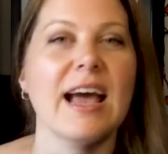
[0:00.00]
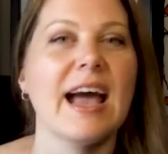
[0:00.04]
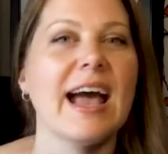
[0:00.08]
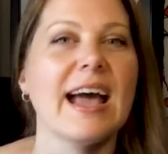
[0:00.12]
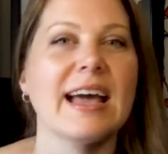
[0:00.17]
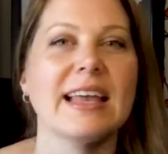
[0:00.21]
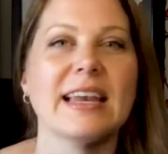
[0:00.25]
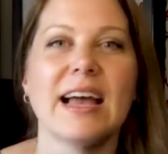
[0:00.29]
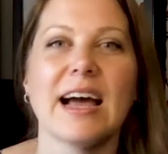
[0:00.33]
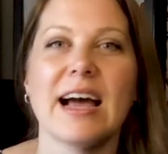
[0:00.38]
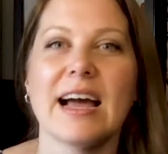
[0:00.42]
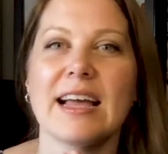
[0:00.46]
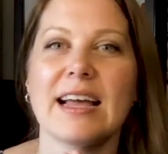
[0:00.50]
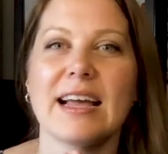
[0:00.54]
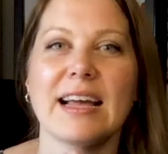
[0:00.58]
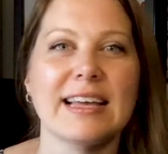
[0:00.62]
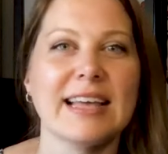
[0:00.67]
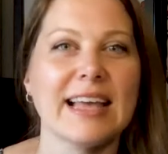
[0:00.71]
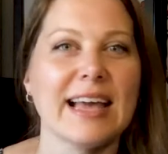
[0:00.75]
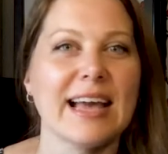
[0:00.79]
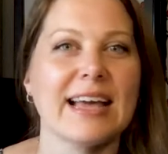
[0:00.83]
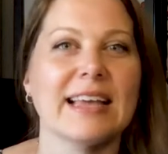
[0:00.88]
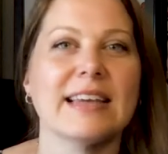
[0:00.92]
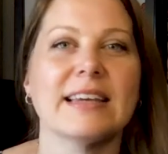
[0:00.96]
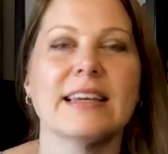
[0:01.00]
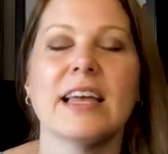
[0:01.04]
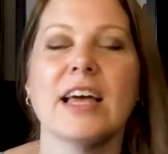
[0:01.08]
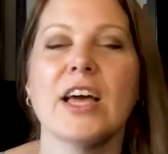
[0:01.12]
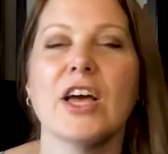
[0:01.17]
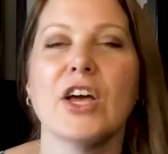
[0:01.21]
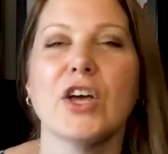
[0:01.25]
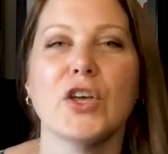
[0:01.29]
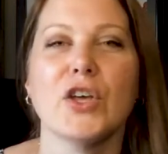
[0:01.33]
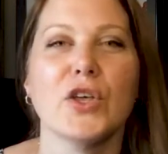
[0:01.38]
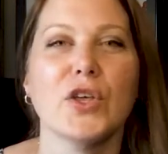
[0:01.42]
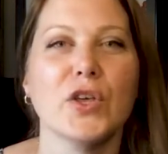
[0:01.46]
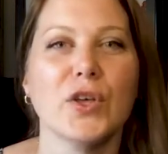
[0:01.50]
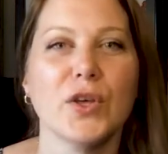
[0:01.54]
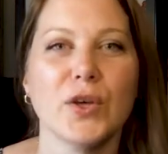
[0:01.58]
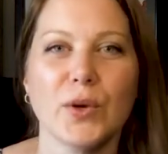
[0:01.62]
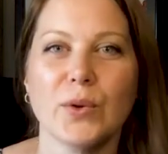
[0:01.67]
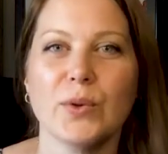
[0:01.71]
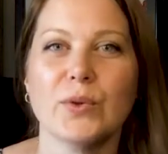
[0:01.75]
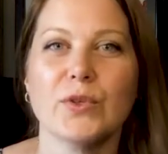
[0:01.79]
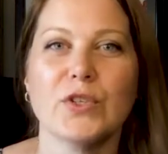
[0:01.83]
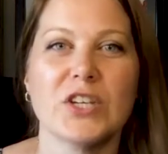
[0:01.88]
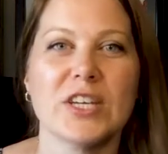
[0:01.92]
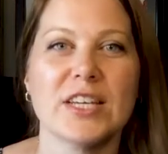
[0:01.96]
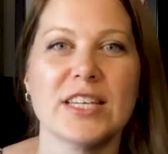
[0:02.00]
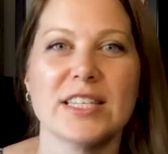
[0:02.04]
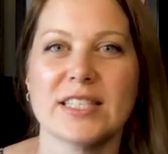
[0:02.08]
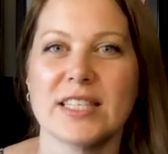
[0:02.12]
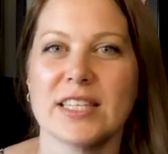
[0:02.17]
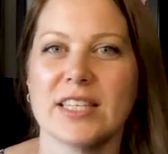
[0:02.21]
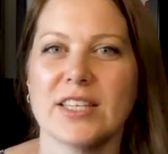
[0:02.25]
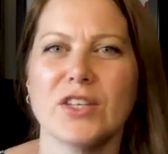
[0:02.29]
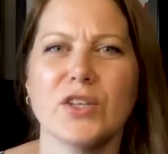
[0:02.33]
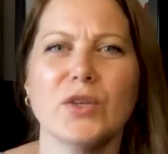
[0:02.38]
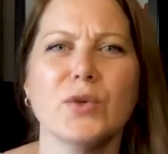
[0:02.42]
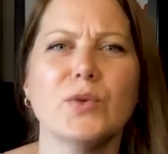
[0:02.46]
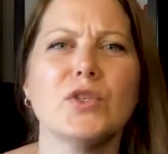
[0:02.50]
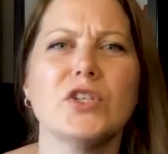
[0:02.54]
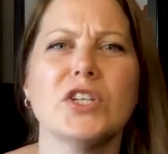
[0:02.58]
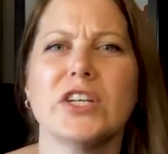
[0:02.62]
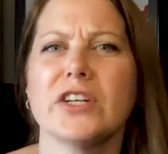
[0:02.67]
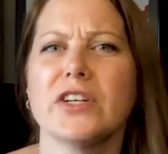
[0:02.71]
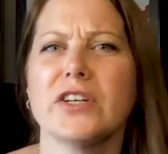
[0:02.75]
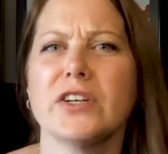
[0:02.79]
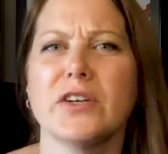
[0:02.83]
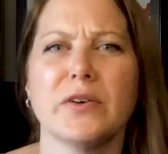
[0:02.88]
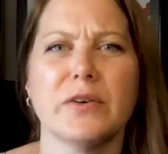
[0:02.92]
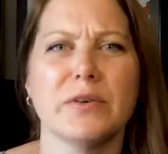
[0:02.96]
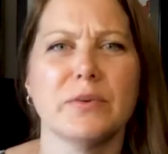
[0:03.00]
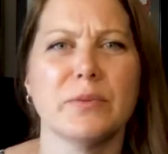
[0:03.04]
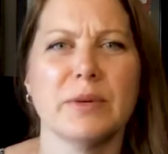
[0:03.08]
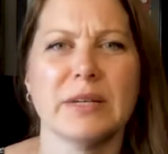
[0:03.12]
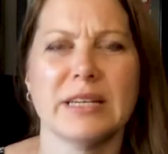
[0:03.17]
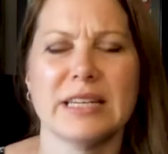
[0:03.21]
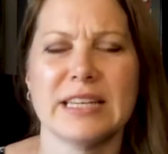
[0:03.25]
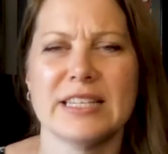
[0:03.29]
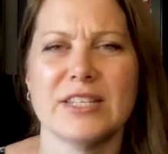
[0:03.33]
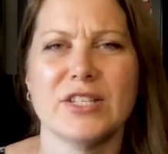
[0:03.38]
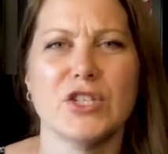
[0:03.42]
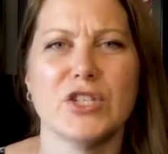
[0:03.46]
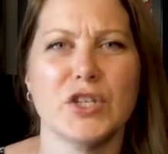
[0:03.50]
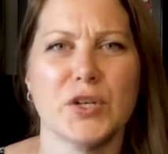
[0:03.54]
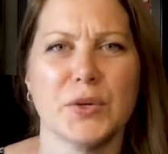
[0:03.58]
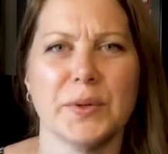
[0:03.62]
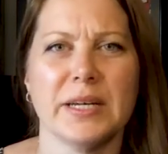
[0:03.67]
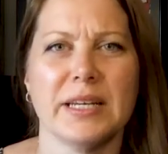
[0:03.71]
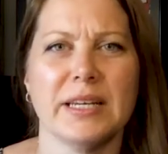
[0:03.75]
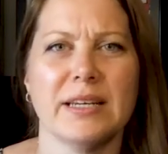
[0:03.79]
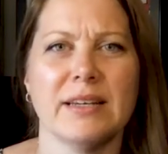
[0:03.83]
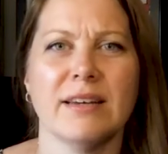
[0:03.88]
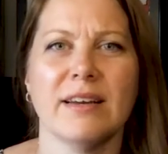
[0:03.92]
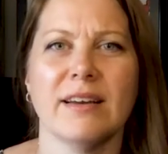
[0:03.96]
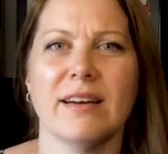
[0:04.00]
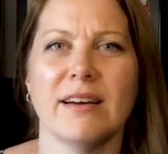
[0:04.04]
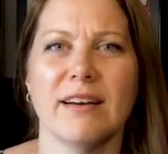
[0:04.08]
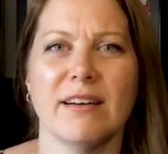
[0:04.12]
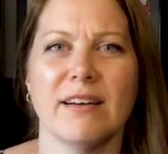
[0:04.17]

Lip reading: And I, again, huge, he's a huge hero in what he's doing